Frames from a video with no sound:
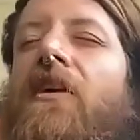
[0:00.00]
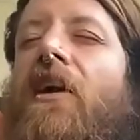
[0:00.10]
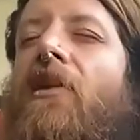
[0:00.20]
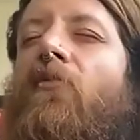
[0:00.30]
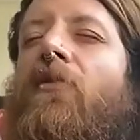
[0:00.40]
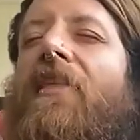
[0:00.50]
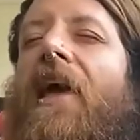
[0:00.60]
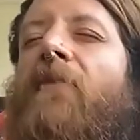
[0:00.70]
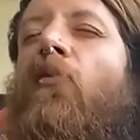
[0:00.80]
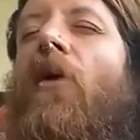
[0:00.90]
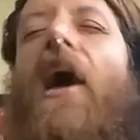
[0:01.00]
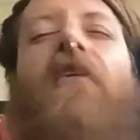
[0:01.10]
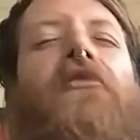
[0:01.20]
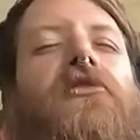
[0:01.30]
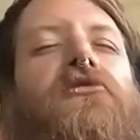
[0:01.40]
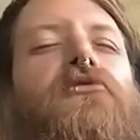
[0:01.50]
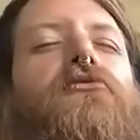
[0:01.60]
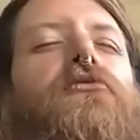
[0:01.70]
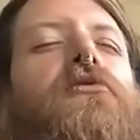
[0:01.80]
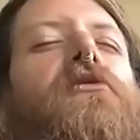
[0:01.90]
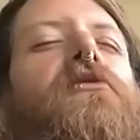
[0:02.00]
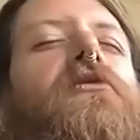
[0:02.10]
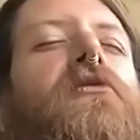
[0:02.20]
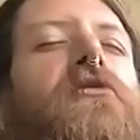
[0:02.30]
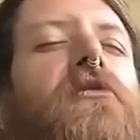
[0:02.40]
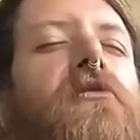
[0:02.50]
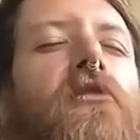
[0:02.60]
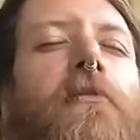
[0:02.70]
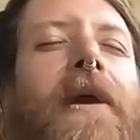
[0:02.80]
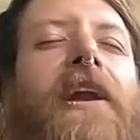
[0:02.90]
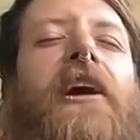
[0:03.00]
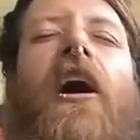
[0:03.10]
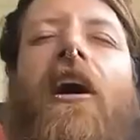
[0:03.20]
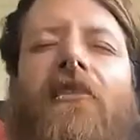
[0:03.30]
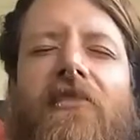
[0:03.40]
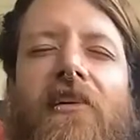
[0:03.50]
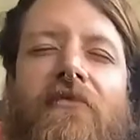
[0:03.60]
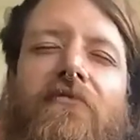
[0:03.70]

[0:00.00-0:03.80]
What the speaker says: It would take more effort to remain constant